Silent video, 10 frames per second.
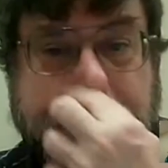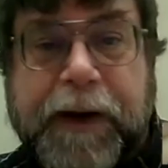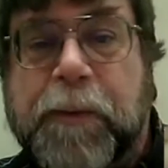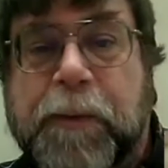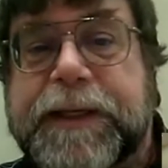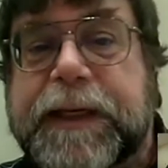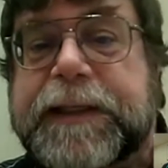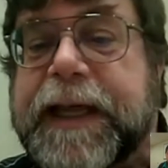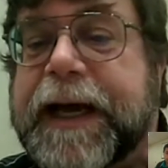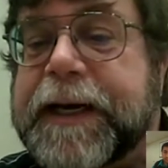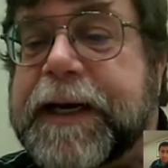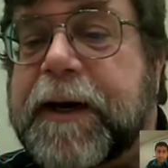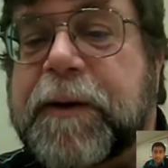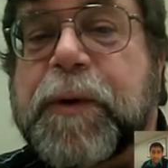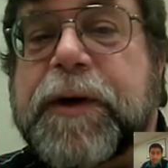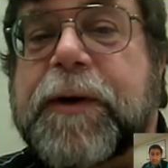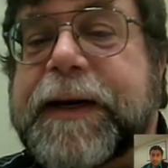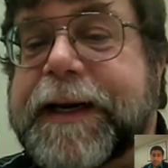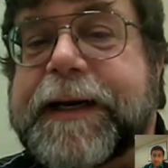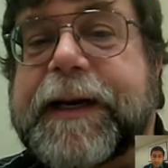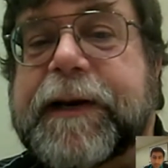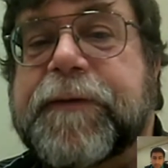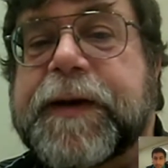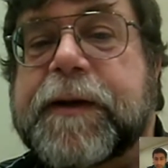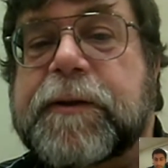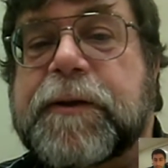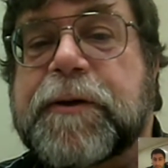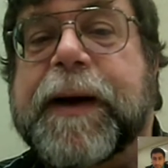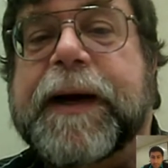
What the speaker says: though, which is that we're going to get an infinite loop,